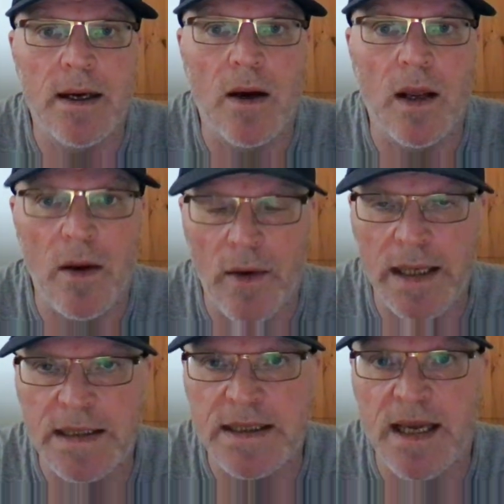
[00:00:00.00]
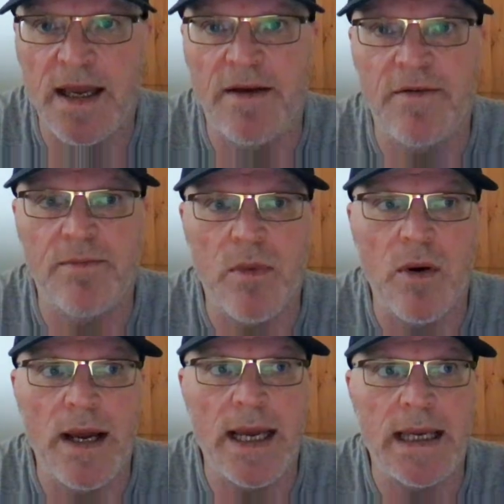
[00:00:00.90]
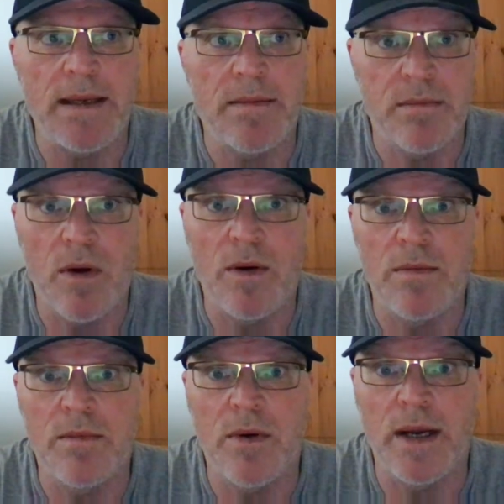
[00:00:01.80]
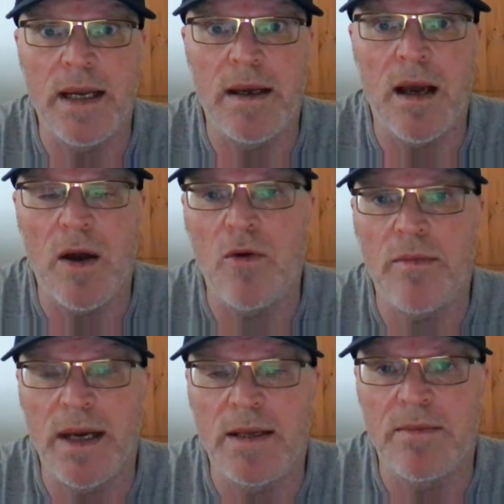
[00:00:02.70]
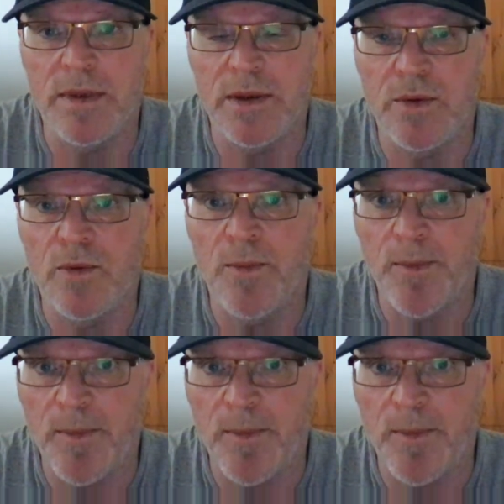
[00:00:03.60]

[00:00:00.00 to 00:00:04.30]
I like to have my OMAD meal